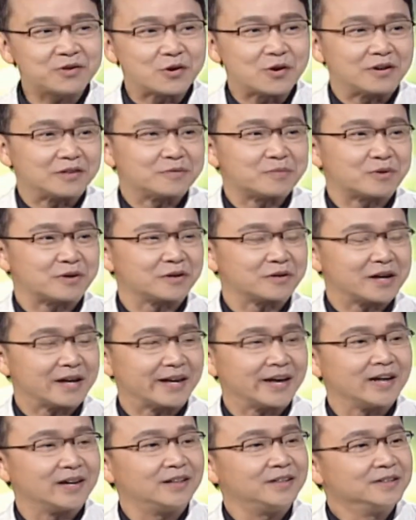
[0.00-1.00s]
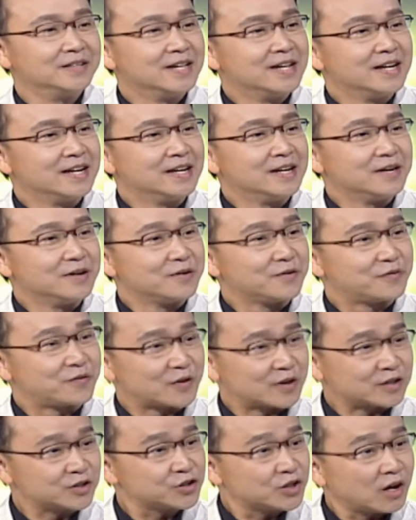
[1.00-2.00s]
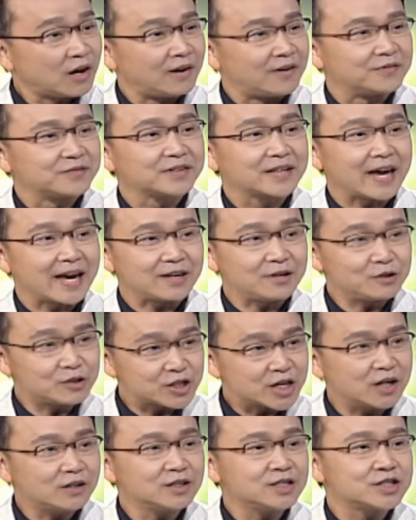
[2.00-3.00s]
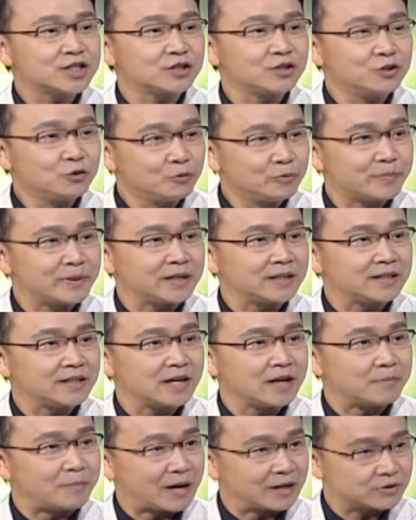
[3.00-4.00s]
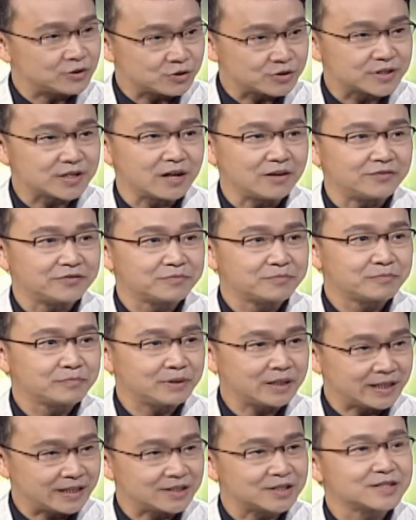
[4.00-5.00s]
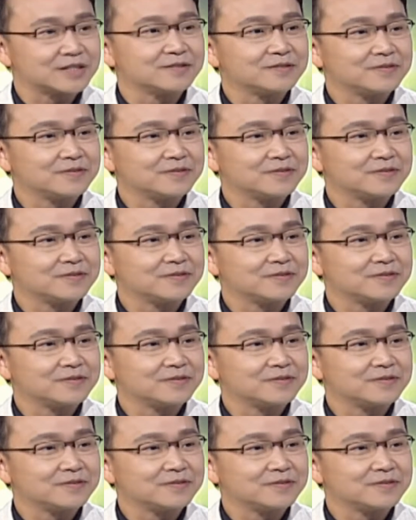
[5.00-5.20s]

you on the program, Al. Thank you. First off, can you tell us a little bit about yourself, please?